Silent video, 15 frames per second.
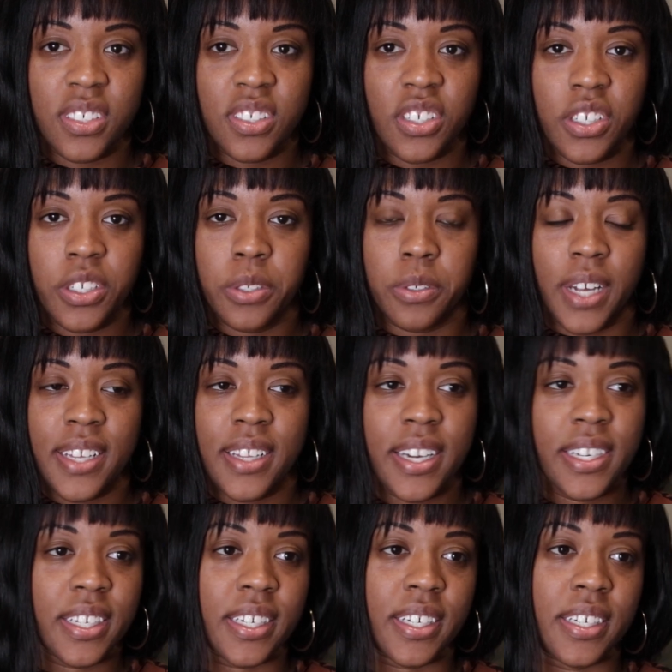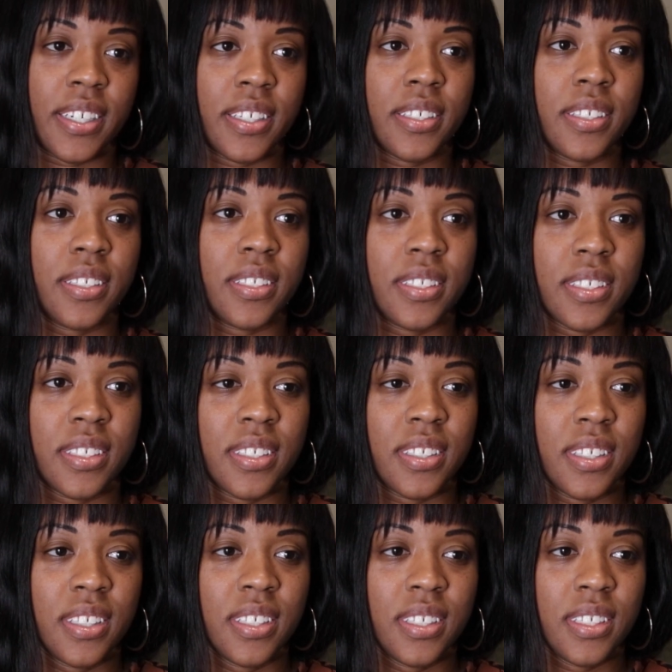It's cute. I like it.
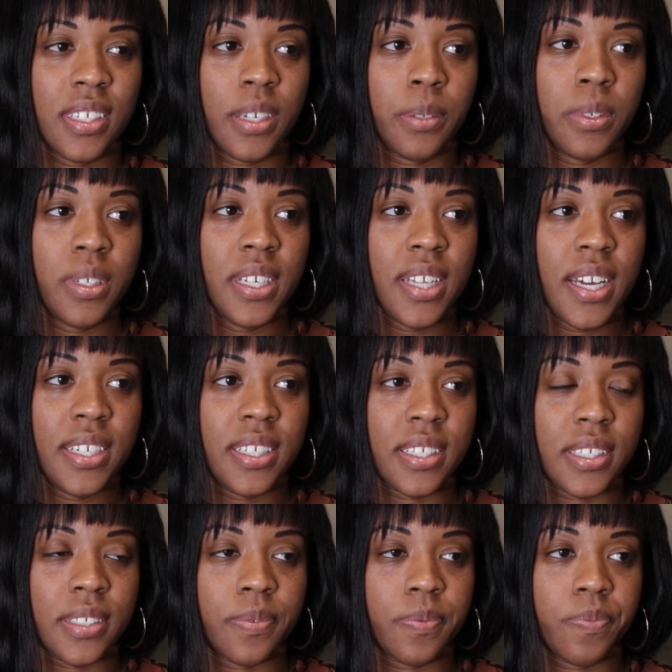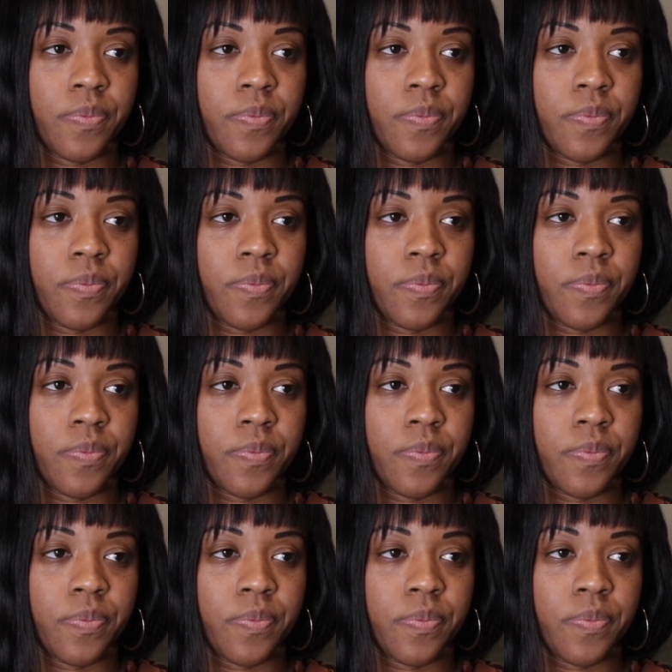I really like it.